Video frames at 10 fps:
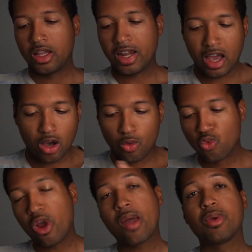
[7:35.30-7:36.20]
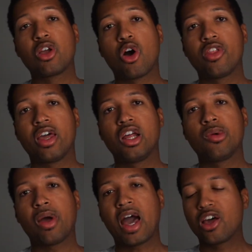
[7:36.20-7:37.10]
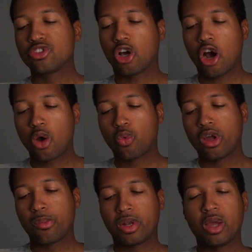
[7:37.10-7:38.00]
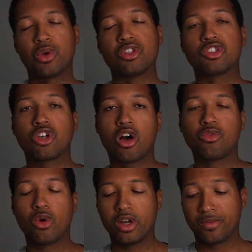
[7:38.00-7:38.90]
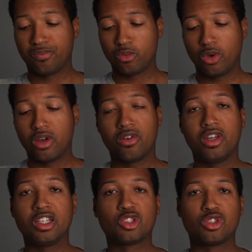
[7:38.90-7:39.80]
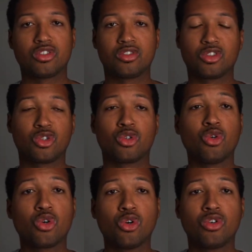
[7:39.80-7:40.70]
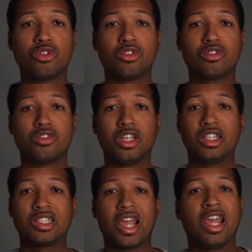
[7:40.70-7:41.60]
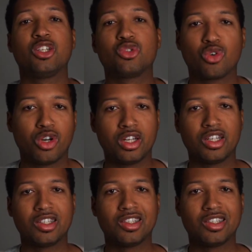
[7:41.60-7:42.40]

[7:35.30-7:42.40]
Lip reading: Now, wrapping all that up, how does the hardware play with the software? Well, it's Google, it's Android